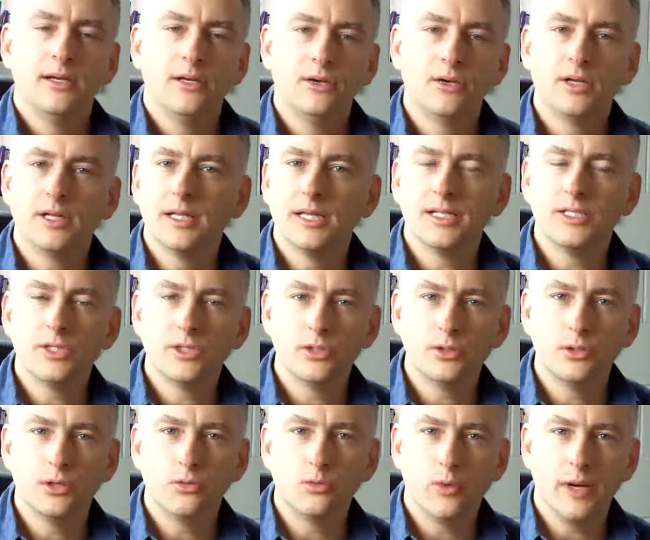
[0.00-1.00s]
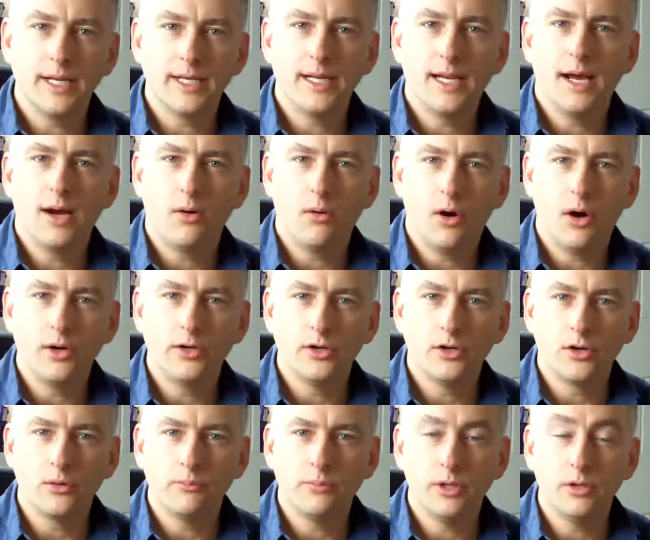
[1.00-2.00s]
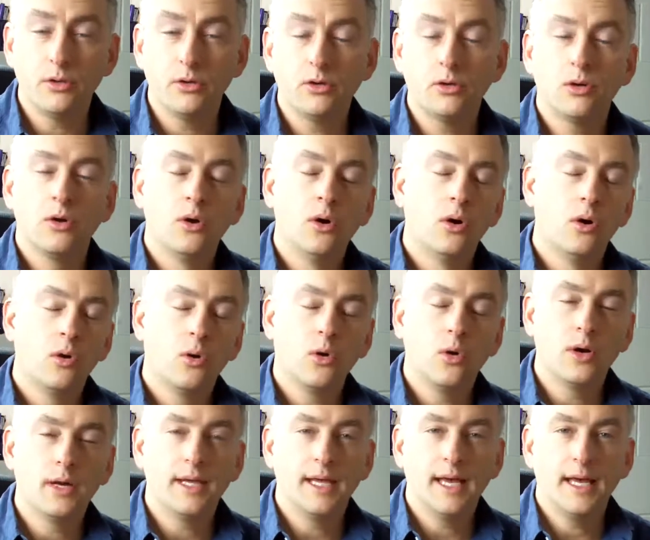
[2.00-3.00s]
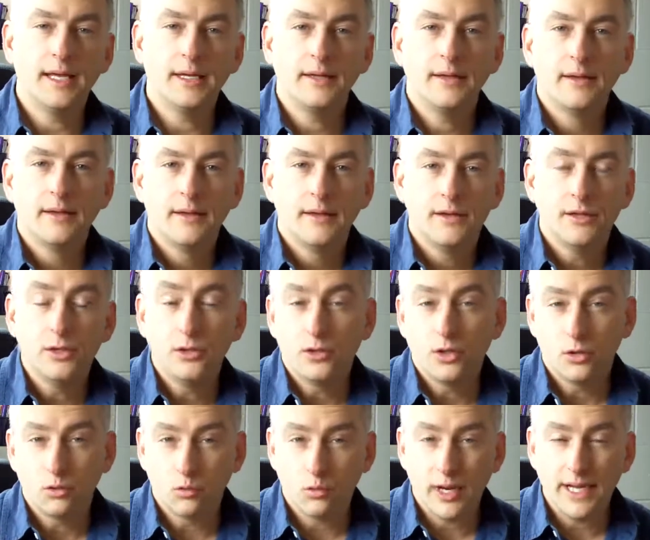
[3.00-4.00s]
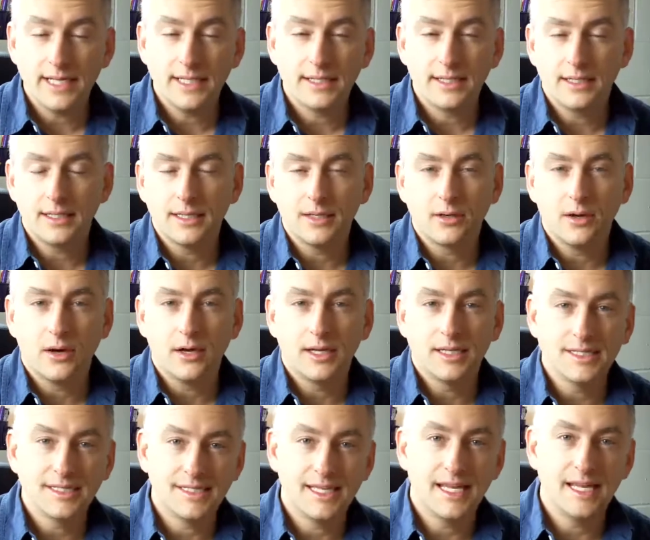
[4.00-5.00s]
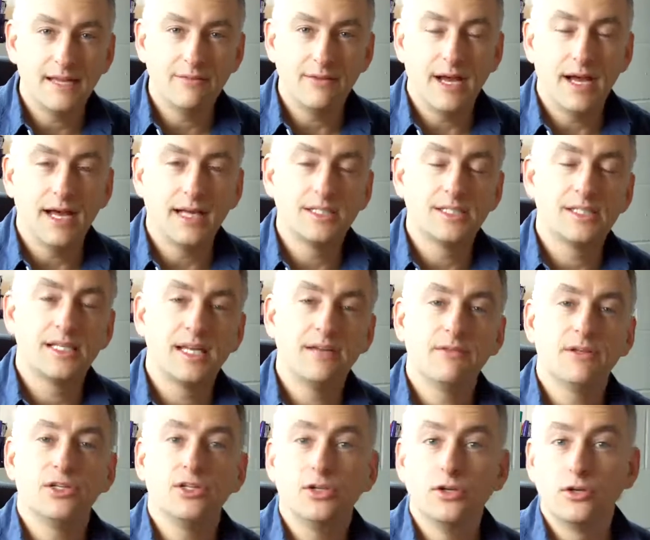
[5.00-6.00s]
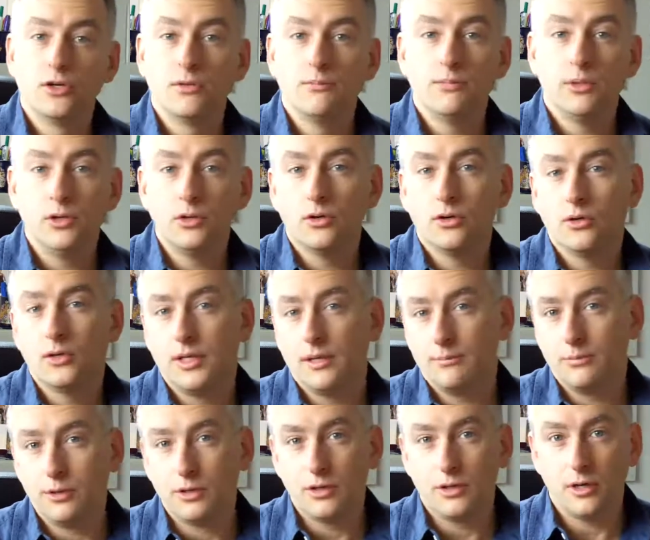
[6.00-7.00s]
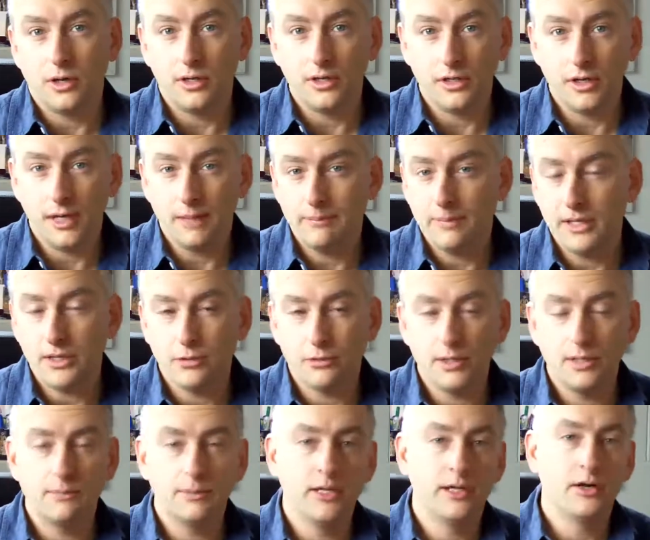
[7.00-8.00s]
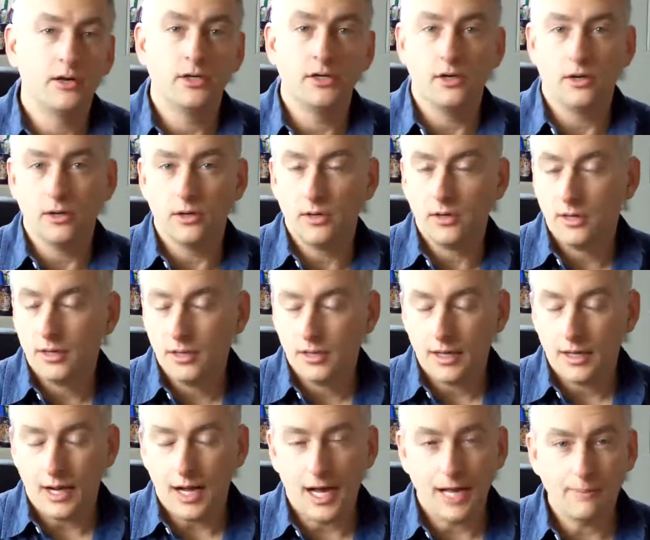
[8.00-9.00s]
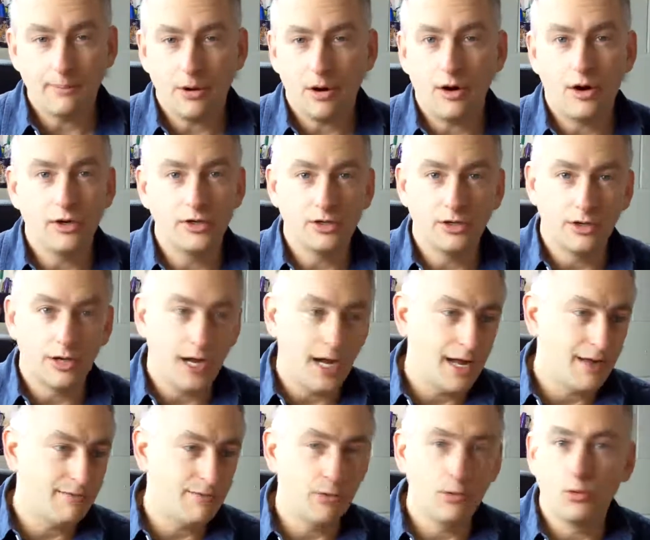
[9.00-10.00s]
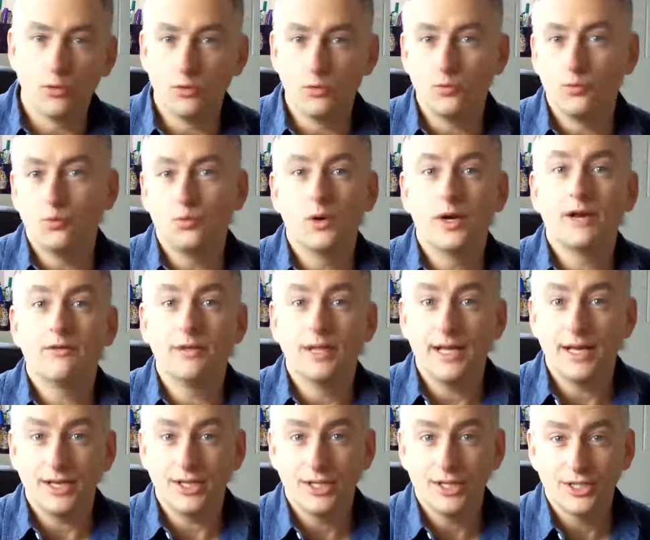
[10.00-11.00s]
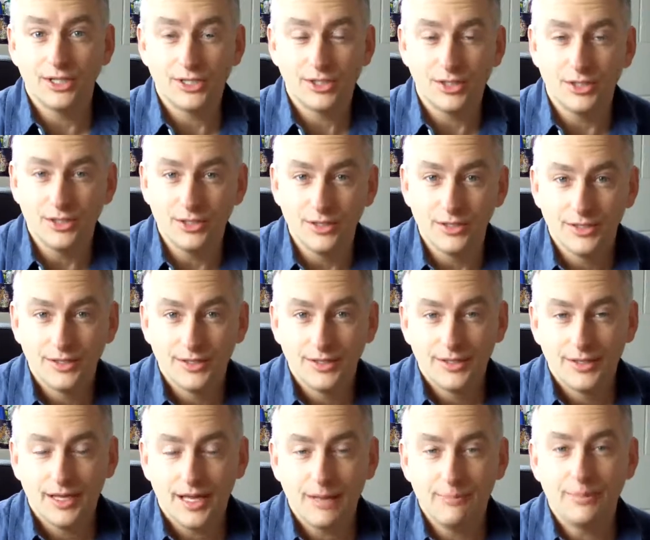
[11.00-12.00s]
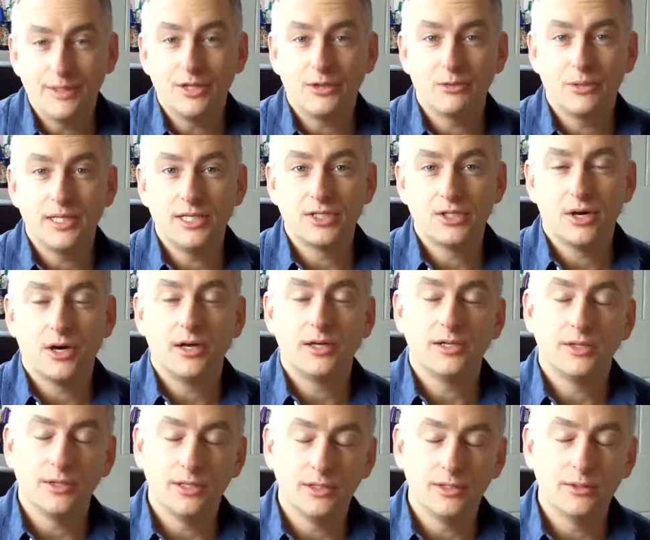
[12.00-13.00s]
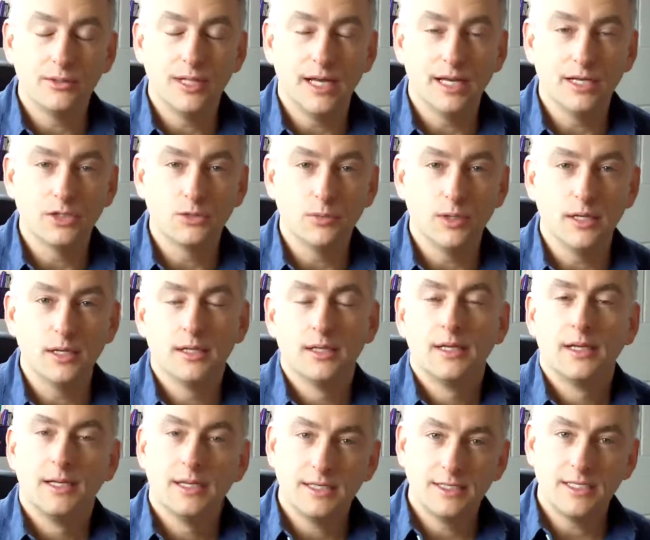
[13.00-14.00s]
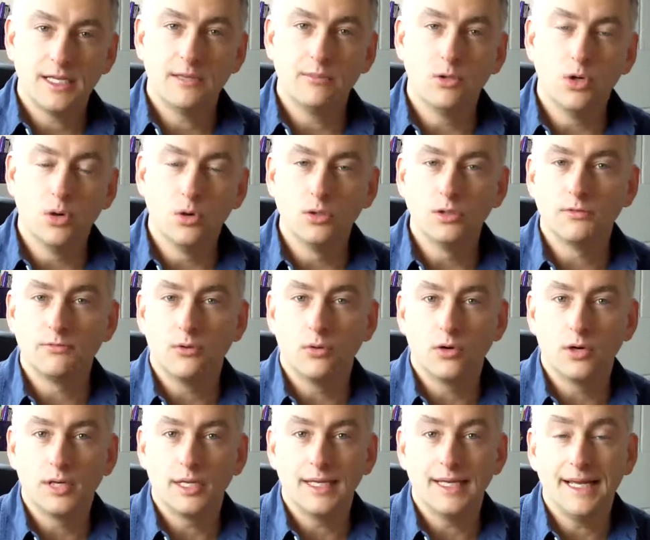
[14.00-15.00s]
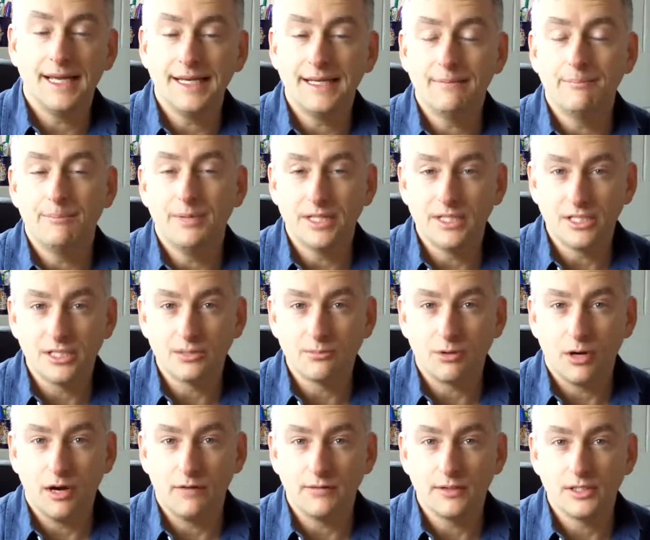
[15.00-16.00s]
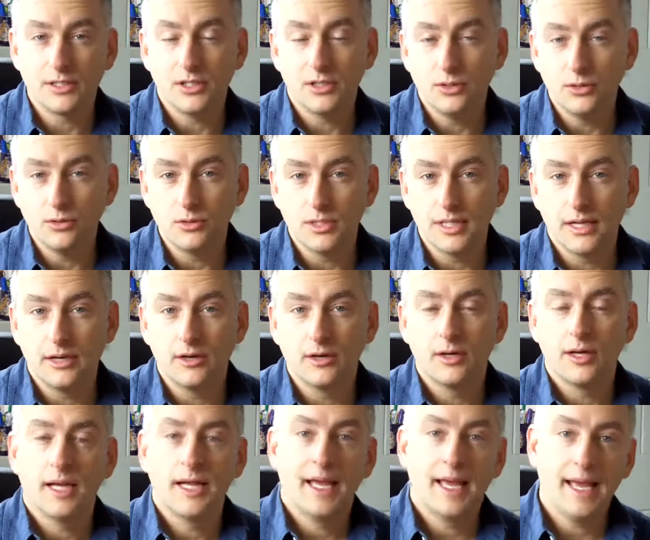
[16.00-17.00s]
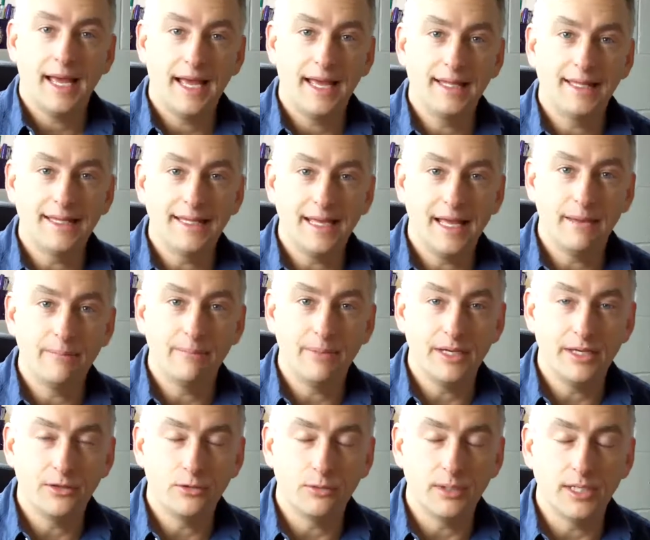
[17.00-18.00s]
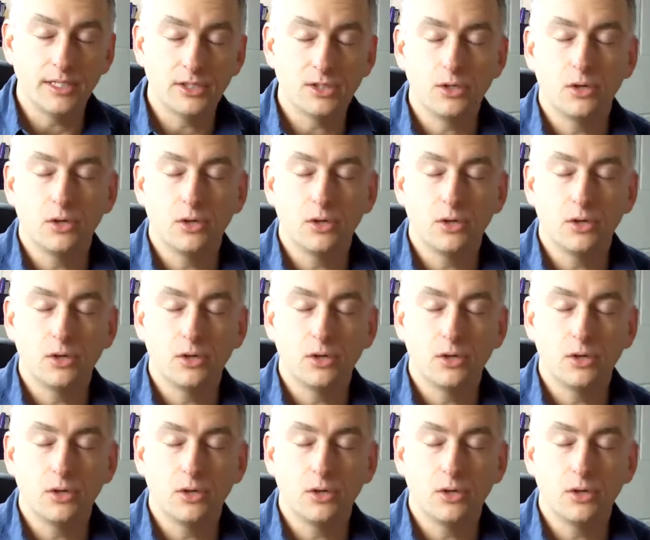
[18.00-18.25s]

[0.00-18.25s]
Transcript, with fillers: You can listen to it right now on your computer, or again, you can right click on it, save as, save it to your computer, then put it on your MP3 player, your iPod, your iPhone, whatever the heck you listen to MP3s on, you can do that as well. Same goes for Canadian Business Profits, the newsletter, and the MP3.